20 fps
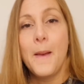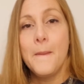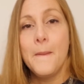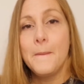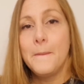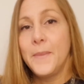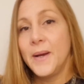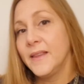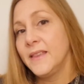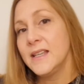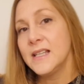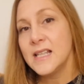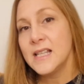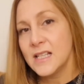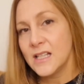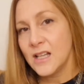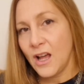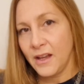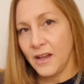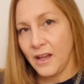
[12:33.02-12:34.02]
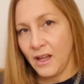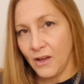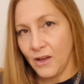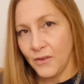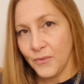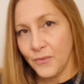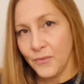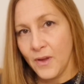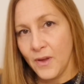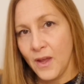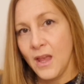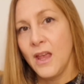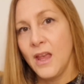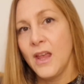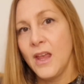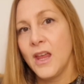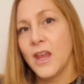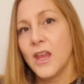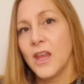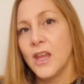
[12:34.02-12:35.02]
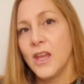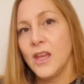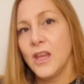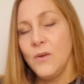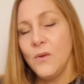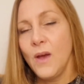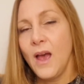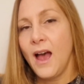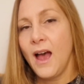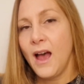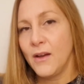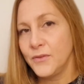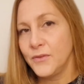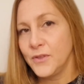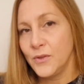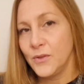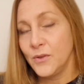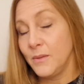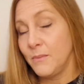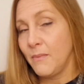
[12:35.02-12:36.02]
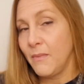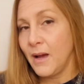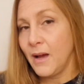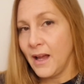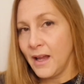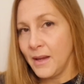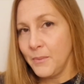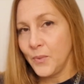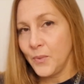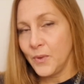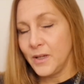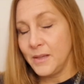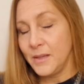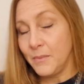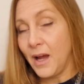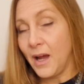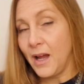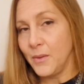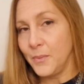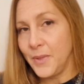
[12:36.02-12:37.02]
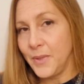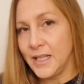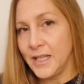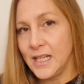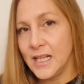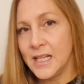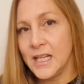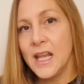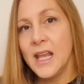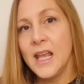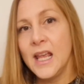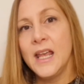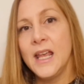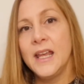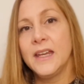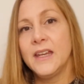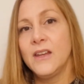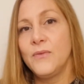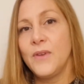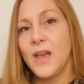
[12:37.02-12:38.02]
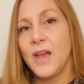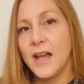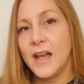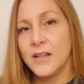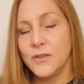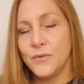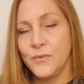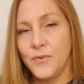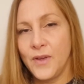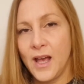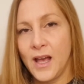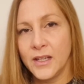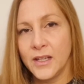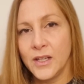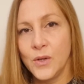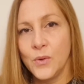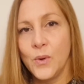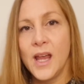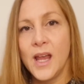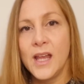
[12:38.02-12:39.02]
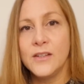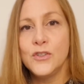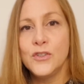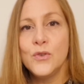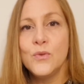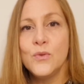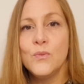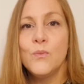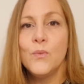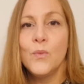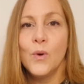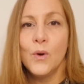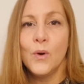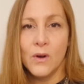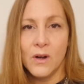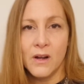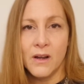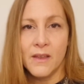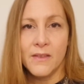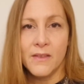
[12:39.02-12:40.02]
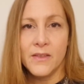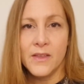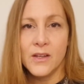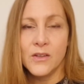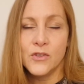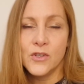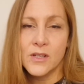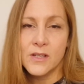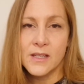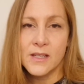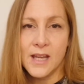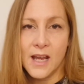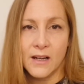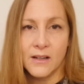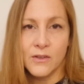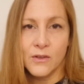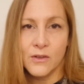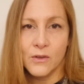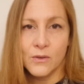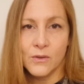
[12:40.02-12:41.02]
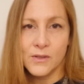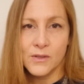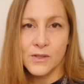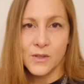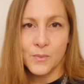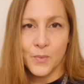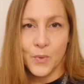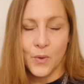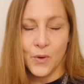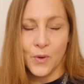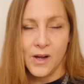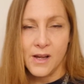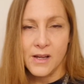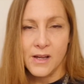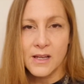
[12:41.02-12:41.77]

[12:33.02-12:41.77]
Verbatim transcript: But this is not enough. You have to, in my opinion, give added value and do more than just technical support.